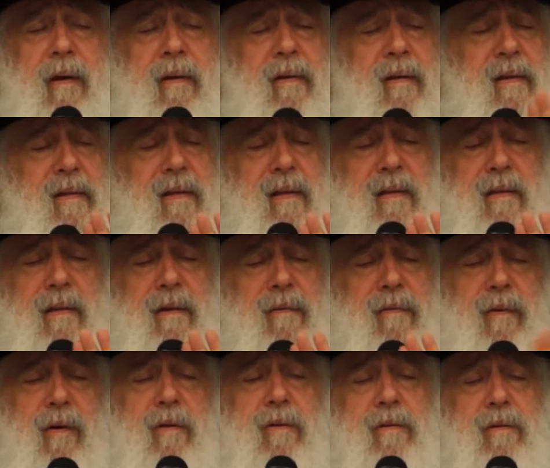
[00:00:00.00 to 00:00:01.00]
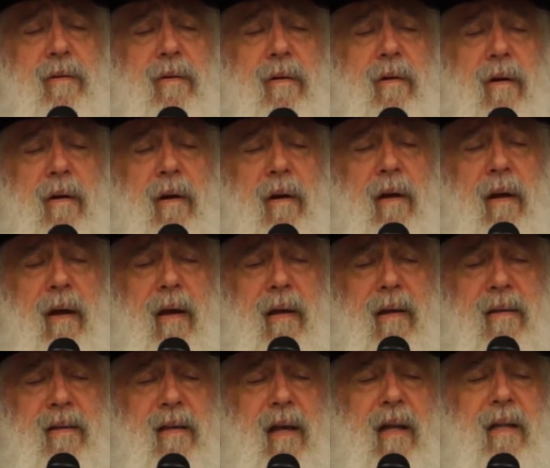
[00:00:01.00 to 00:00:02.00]
This is the first.
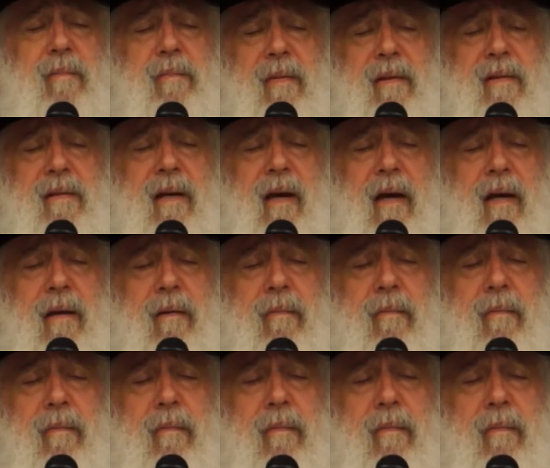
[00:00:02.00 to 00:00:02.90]
Yetziat Mitzrayim.